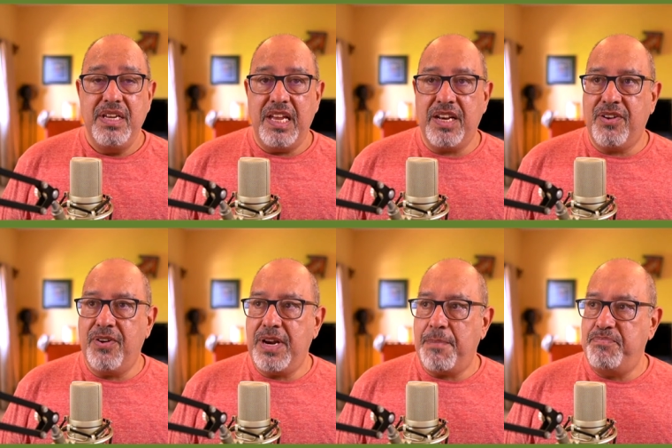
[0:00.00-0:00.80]
It
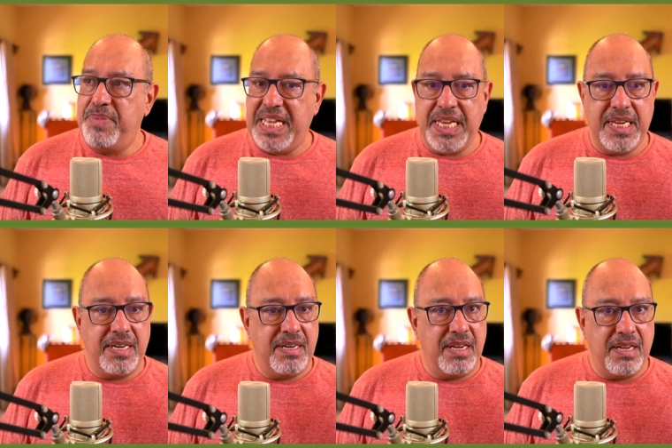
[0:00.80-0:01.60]
could have
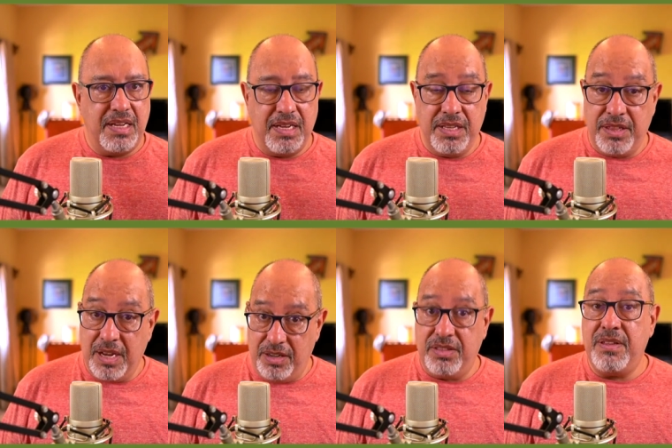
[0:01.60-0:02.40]
been
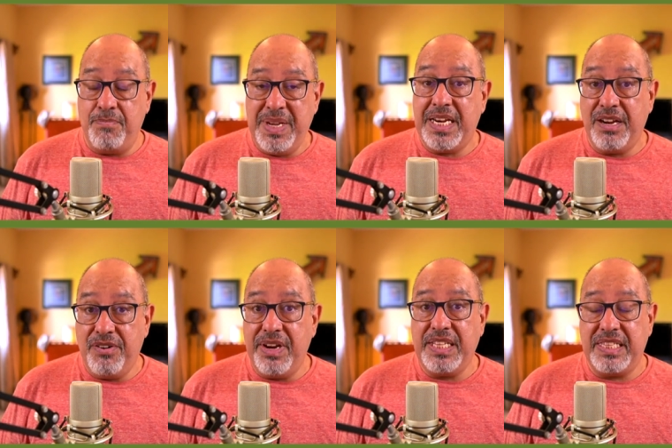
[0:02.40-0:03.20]
the the meet and
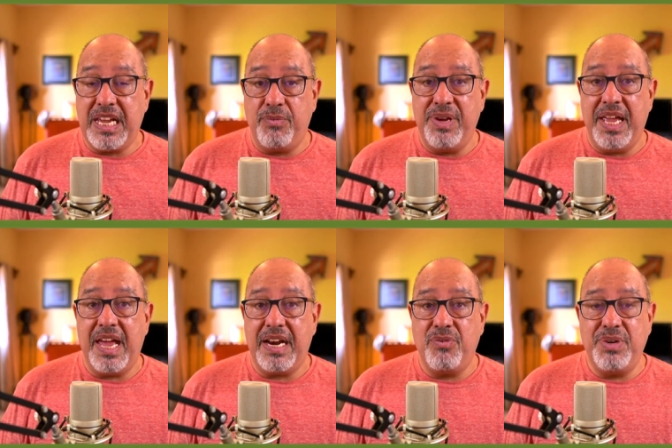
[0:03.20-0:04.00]
greet that we
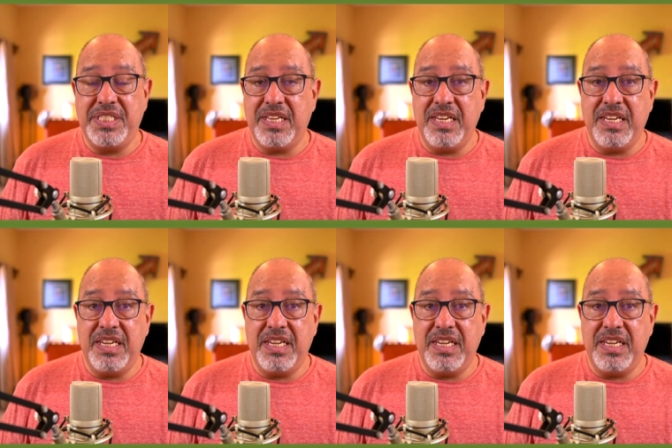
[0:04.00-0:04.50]
had at Whiskey